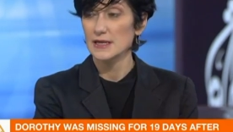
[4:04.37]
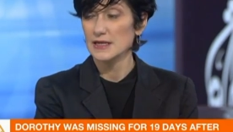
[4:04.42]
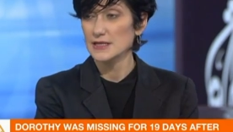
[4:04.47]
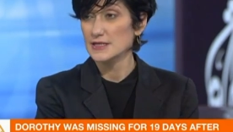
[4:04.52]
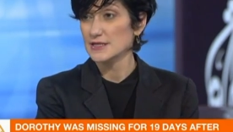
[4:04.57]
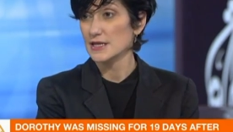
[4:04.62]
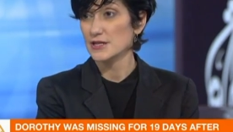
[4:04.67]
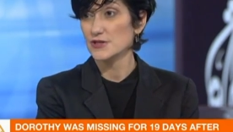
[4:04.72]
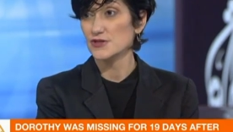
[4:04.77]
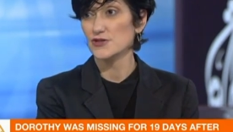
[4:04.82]

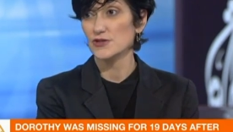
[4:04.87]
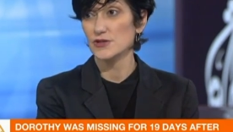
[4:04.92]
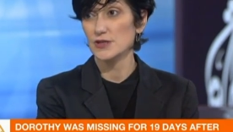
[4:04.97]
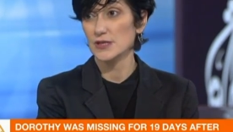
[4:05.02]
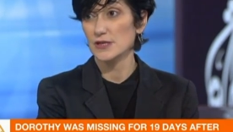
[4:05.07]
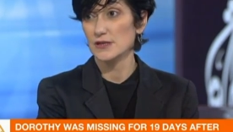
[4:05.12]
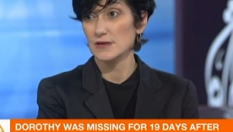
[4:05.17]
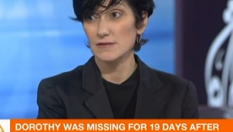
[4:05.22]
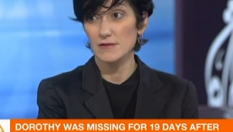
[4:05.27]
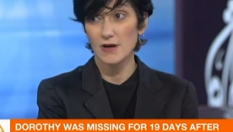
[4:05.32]

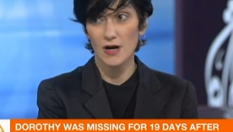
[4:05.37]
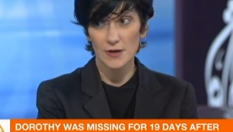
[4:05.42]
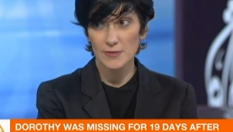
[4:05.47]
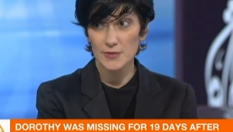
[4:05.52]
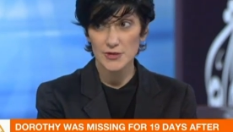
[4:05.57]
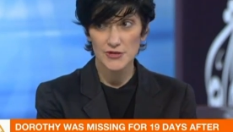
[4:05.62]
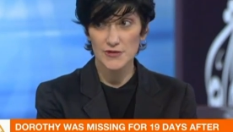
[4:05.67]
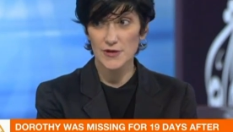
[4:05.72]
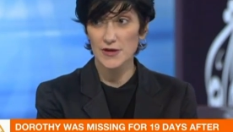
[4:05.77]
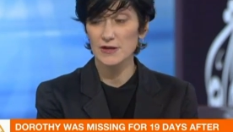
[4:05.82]
essentially
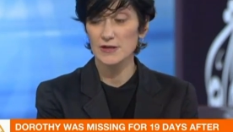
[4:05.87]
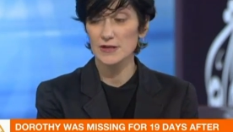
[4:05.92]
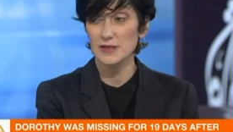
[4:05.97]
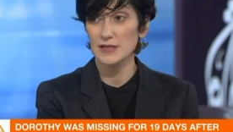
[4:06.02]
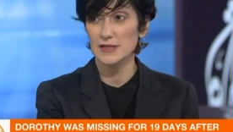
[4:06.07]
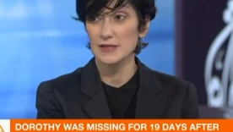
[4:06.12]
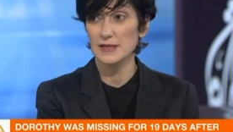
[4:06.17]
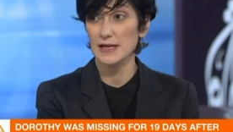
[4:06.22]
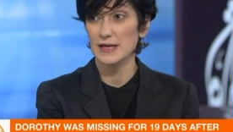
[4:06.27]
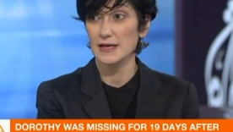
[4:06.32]

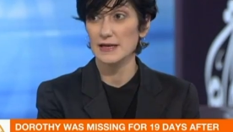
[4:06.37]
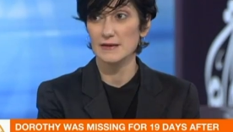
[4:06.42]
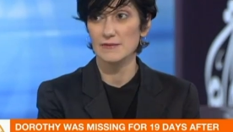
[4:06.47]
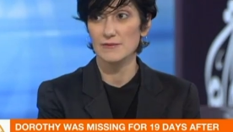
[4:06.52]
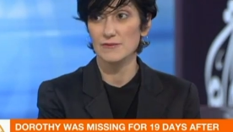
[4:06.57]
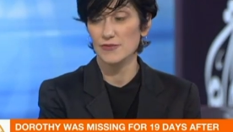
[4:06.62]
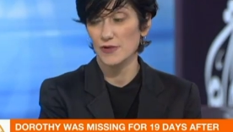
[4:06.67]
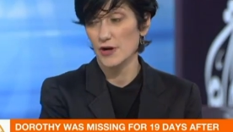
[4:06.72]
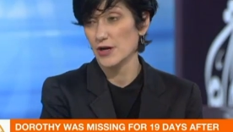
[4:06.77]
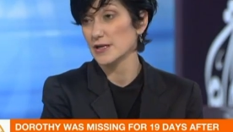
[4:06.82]
arbitrarily,
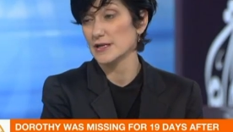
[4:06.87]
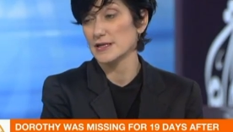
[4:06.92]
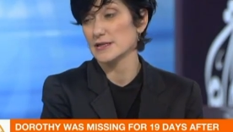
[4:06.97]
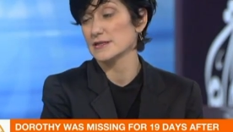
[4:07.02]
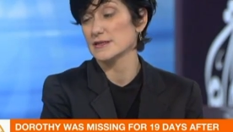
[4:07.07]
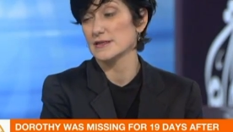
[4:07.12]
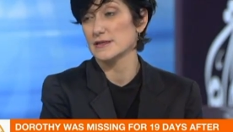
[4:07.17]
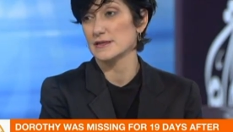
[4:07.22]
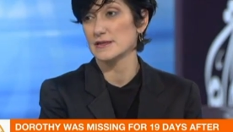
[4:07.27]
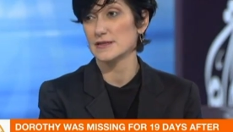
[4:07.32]
and brought
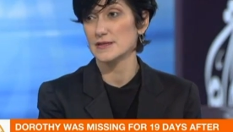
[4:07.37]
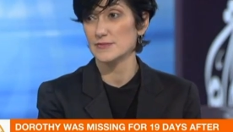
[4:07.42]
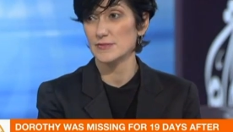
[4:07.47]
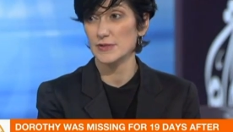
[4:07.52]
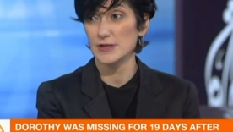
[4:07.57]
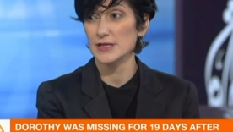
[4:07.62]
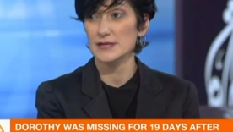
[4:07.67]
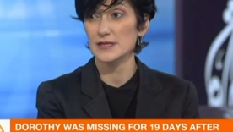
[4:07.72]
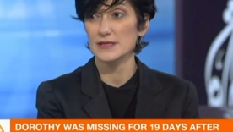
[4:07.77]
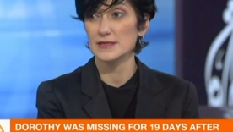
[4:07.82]
into this
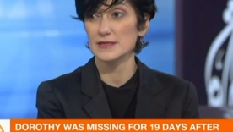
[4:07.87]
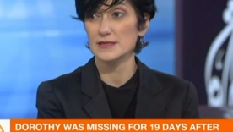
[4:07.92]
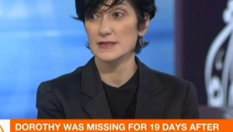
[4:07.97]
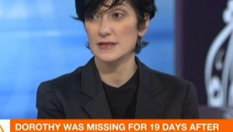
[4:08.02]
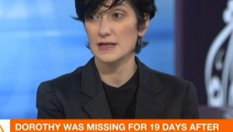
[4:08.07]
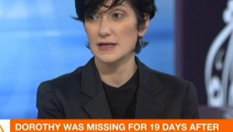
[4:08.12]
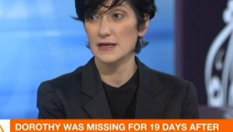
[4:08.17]
place.